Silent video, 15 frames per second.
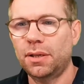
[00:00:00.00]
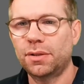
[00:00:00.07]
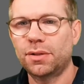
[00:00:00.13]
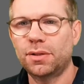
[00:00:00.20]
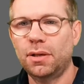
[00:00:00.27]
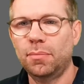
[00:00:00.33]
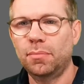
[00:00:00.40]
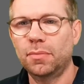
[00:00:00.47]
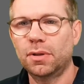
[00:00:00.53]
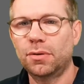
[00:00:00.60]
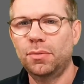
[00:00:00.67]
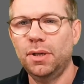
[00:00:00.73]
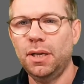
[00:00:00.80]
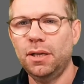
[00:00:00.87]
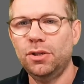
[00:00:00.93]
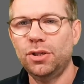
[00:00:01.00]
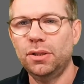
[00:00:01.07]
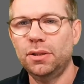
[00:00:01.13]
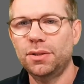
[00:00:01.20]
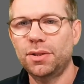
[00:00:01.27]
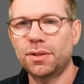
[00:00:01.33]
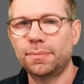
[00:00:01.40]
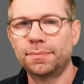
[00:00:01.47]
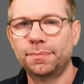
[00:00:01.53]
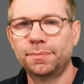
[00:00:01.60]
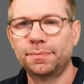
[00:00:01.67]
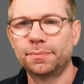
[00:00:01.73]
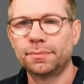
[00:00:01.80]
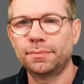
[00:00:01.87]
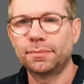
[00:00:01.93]
some credentials
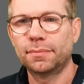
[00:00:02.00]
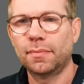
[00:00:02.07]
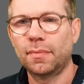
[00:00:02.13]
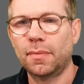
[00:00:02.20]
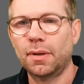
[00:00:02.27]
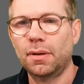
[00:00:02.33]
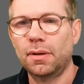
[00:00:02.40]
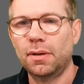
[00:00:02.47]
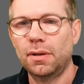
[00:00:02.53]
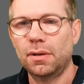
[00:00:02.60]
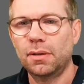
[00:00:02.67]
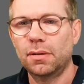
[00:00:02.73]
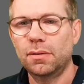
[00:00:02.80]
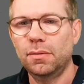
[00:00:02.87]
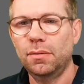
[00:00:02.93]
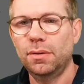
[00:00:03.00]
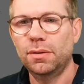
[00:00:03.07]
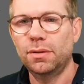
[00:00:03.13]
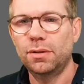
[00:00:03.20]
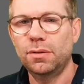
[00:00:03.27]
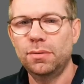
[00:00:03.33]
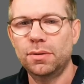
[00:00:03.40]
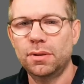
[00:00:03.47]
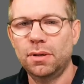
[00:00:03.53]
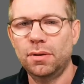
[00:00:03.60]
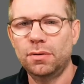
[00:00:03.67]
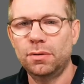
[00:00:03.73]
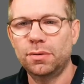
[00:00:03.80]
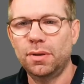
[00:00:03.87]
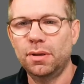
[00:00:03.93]
to this user
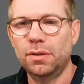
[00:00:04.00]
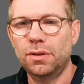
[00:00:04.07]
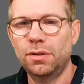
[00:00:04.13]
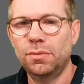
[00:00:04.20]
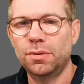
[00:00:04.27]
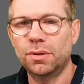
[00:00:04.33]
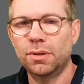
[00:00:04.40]
so that the user